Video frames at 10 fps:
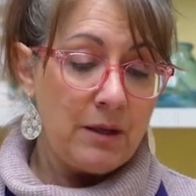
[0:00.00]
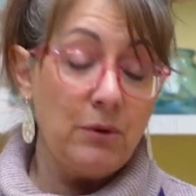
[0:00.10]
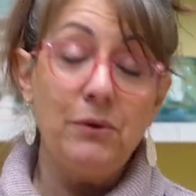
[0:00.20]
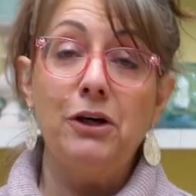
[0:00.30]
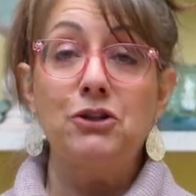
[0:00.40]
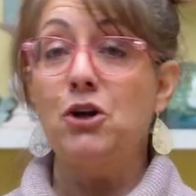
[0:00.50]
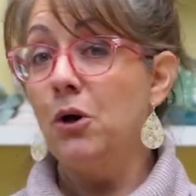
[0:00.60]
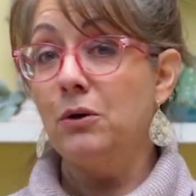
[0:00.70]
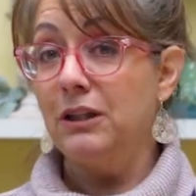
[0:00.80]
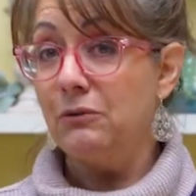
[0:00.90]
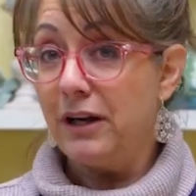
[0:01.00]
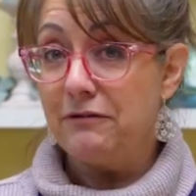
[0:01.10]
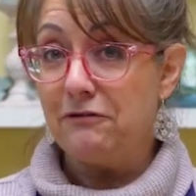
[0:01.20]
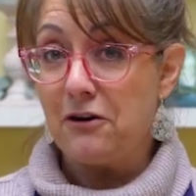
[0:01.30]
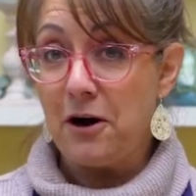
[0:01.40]
but we are totally ready
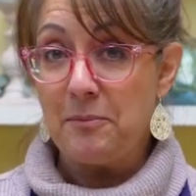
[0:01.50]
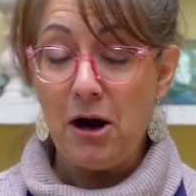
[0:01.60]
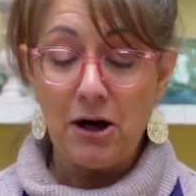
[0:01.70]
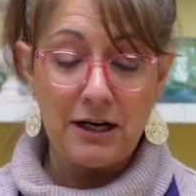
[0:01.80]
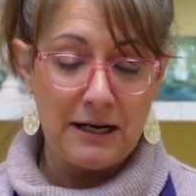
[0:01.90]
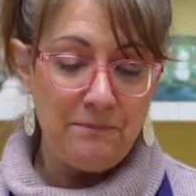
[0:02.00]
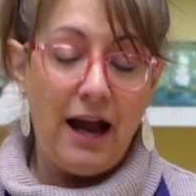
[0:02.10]
for our party.